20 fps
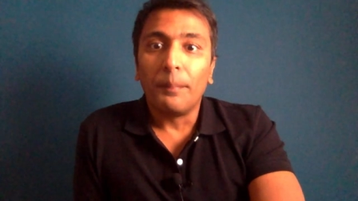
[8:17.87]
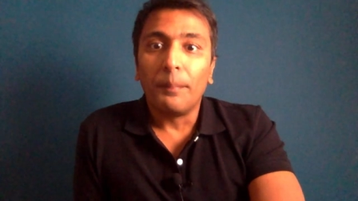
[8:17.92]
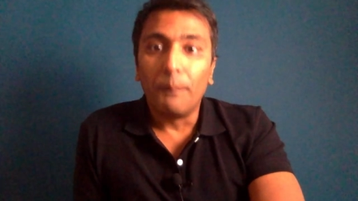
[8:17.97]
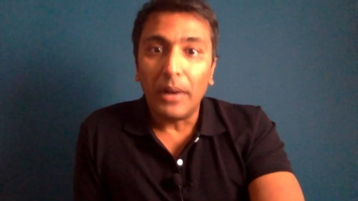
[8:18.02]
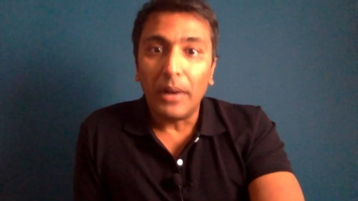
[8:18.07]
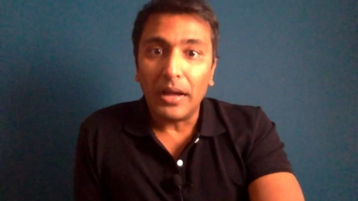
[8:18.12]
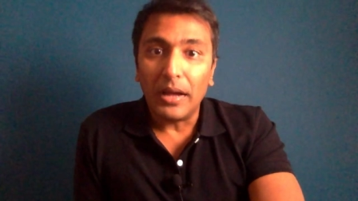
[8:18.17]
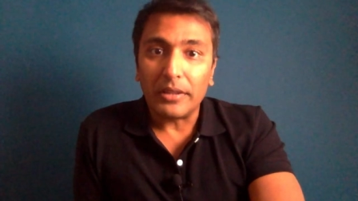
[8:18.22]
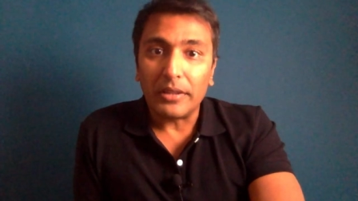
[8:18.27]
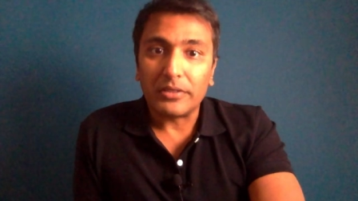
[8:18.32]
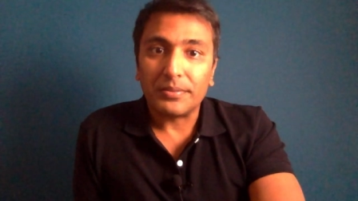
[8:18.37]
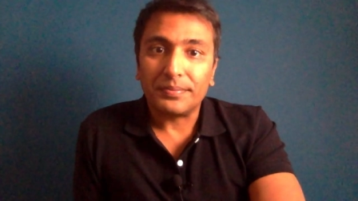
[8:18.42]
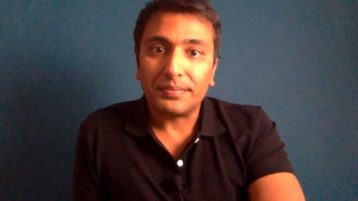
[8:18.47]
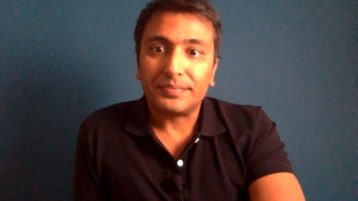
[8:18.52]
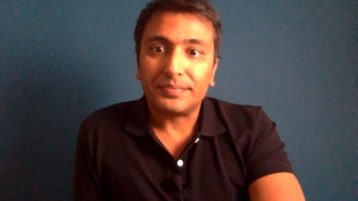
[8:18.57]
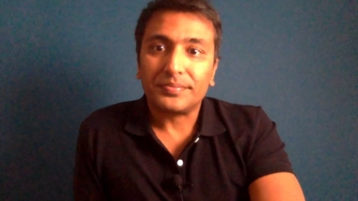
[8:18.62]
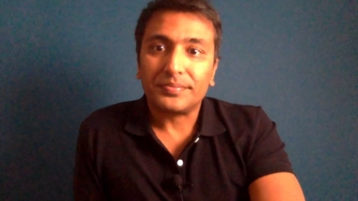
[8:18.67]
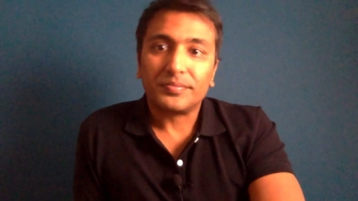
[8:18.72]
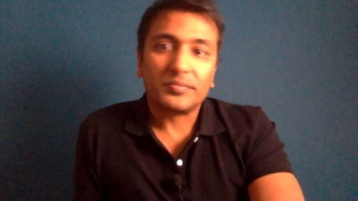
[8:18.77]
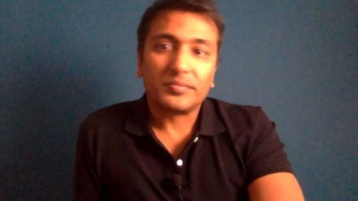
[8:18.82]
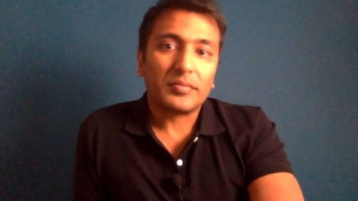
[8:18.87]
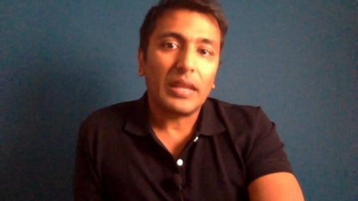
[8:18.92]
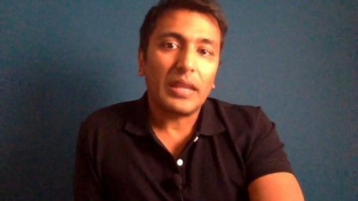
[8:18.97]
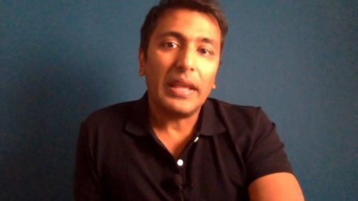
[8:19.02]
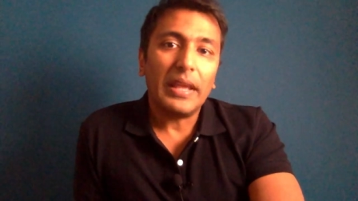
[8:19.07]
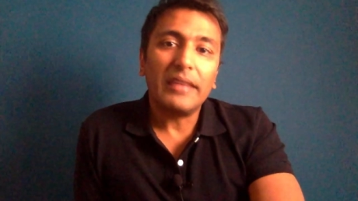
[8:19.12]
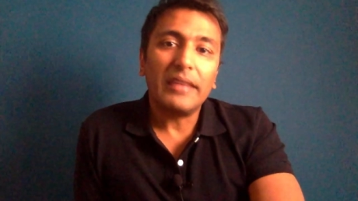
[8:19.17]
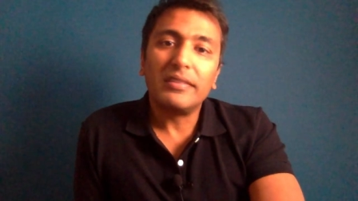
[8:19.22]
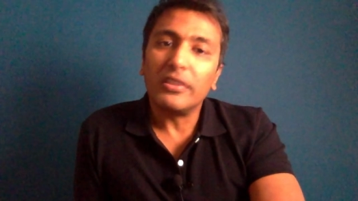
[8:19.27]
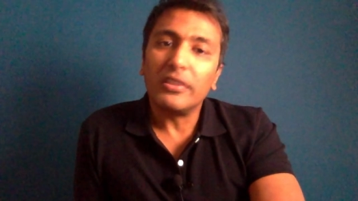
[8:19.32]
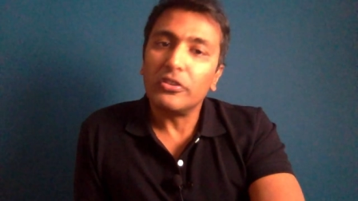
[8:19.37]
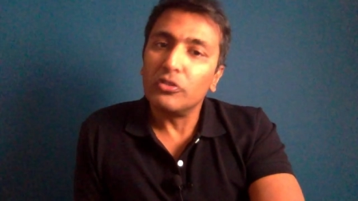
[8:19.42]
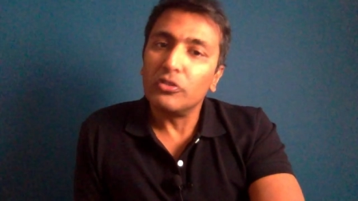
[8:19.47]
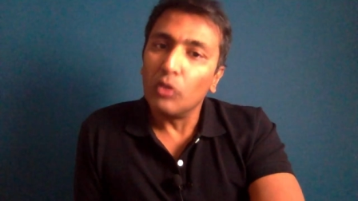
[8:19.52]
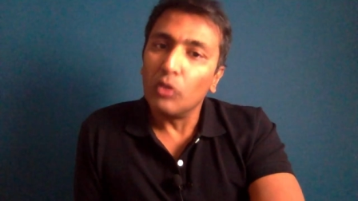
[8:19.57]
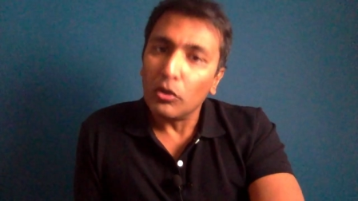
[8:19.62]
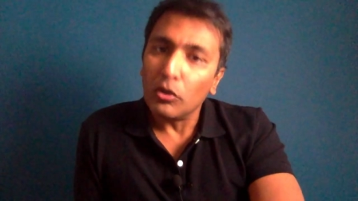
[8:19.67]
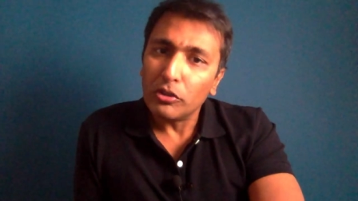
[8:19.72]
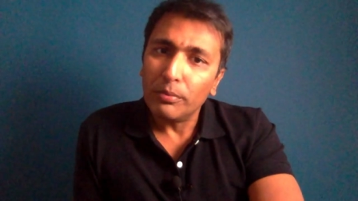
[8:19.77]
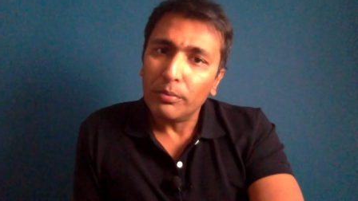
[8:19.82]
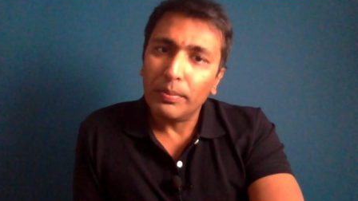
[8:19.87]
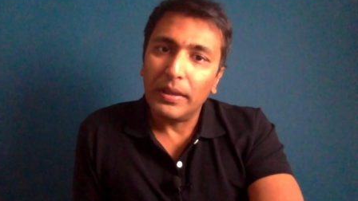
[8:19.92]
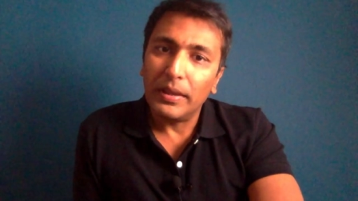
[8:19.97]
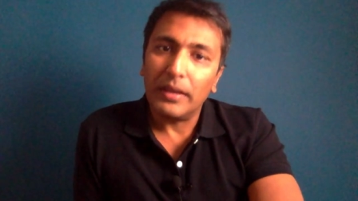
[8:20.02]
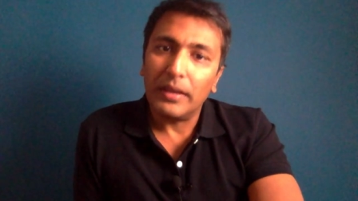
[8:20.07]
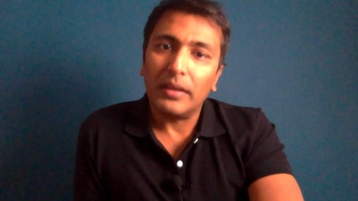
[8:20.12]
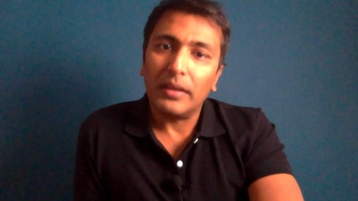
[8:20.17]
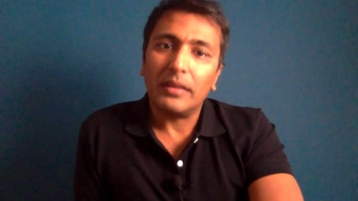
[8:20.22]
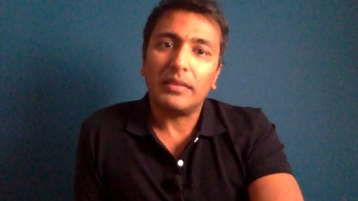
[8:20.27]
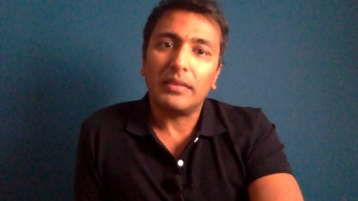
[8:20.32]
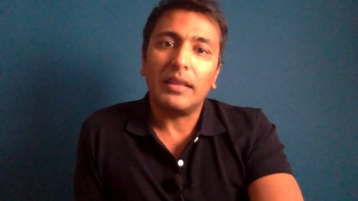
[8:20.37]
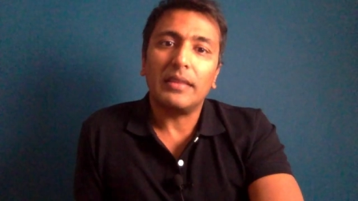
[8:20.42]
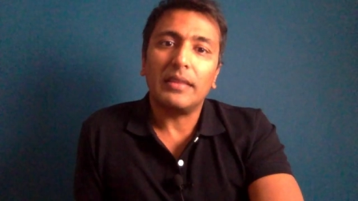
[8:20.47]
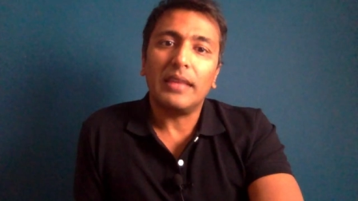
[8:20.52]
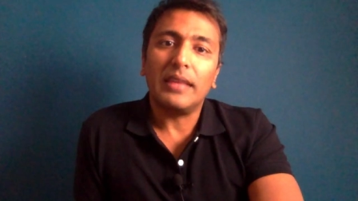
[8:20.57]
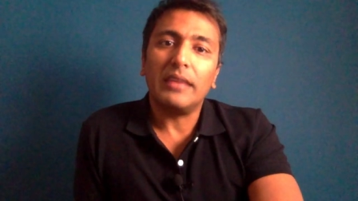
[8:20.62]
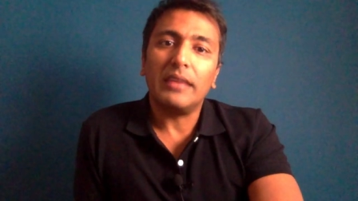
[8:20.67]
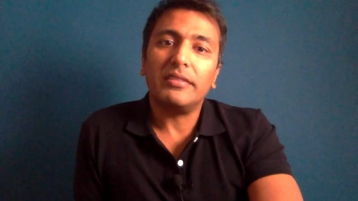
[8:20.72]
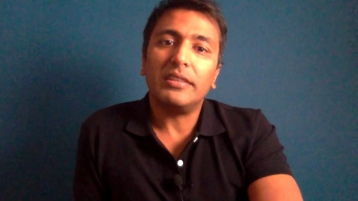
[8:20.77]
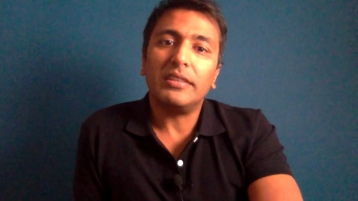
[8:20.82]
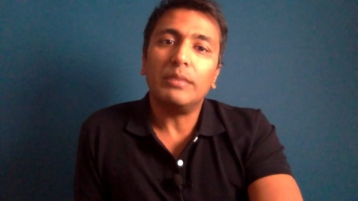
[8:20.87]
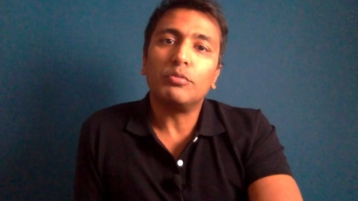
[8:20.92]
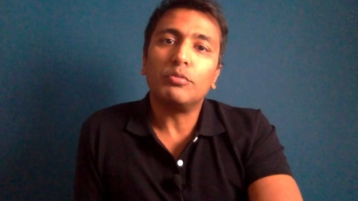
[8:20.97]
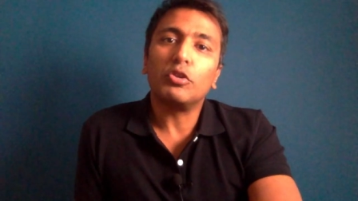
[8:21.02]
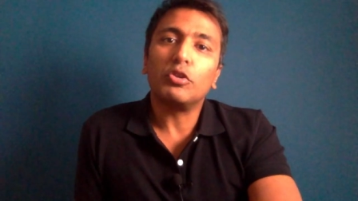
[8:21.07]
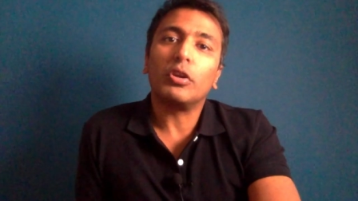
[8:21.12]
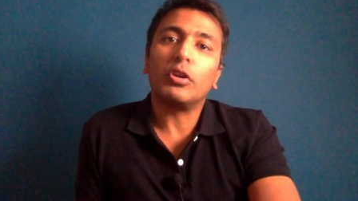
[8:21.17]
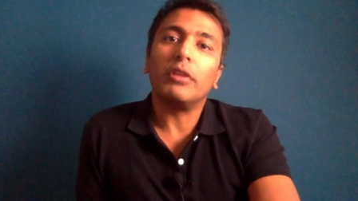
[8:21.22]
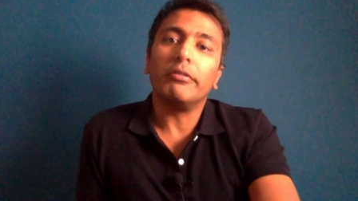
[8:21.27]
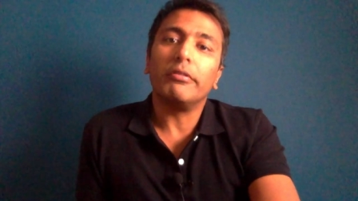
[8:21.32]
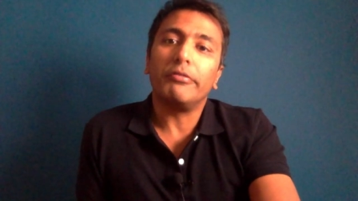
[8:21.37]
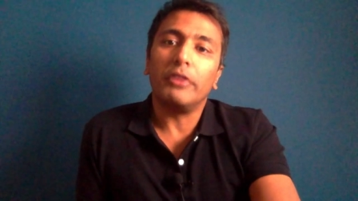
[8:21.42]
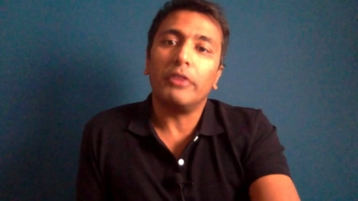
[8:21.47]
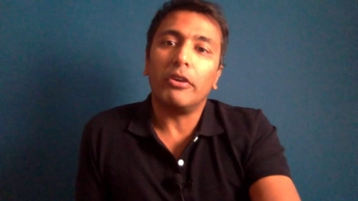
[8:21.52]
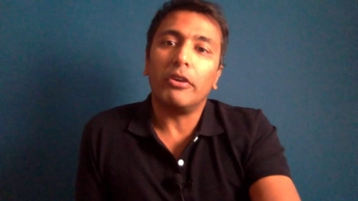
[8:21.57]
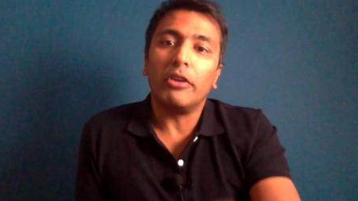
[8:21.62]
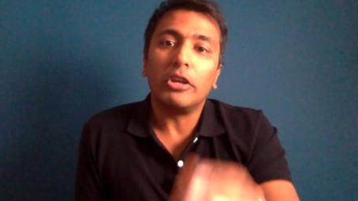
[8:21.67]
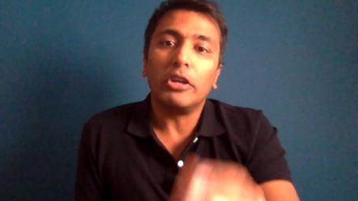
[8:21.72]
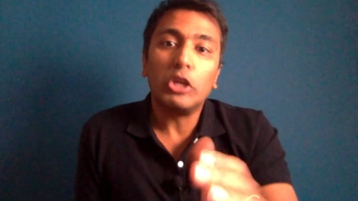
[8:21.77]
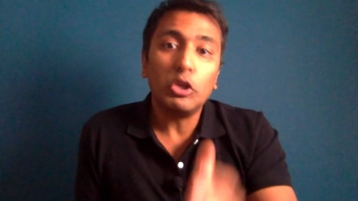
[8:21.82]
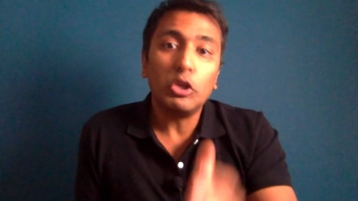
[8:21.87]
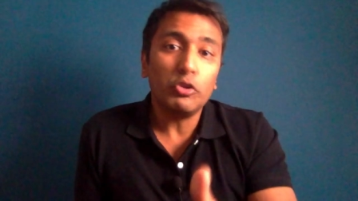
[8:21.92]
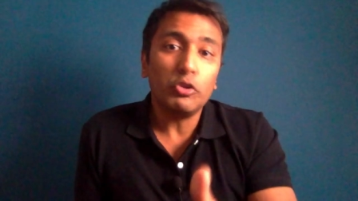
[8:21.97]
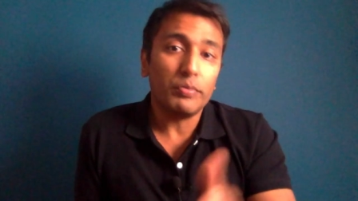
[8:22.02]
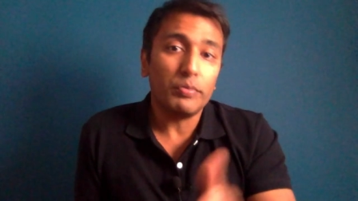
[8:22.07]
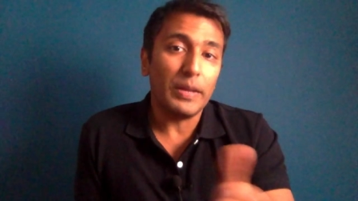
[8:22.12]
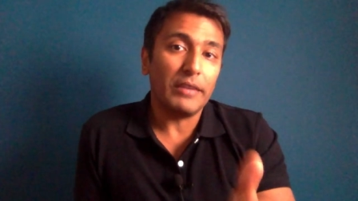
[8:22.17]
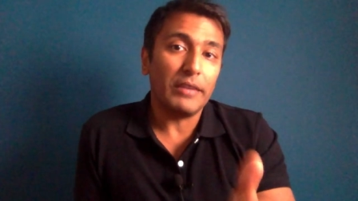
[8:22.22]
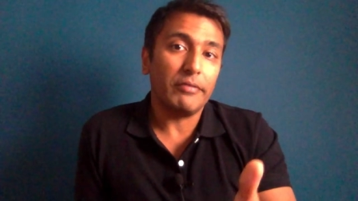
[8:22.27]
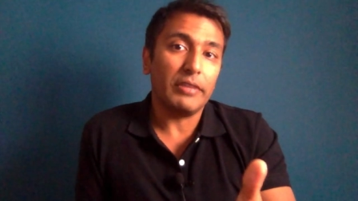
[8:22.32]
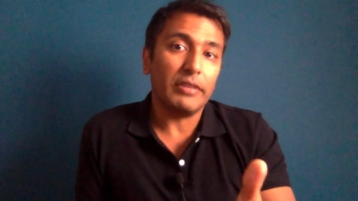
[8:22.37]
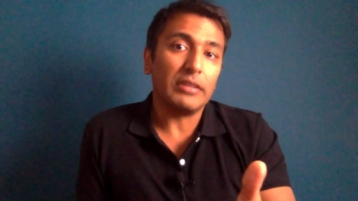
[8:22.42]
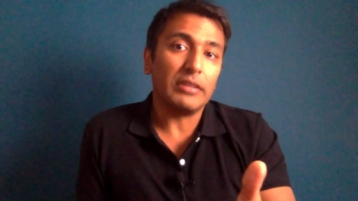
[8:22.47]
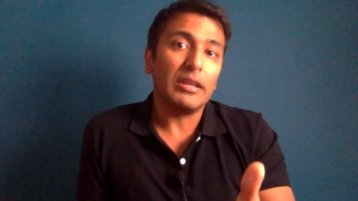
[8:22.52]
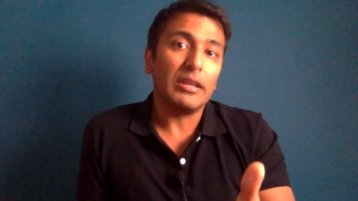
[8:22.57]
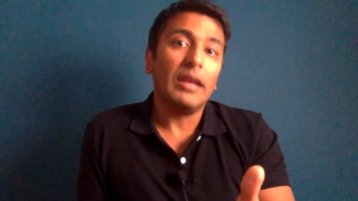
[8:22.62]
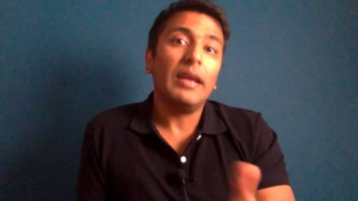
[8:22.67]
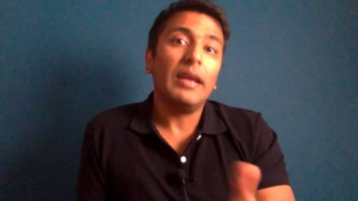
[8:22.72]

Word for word: But it does not appear that they seem to confer a huge benefit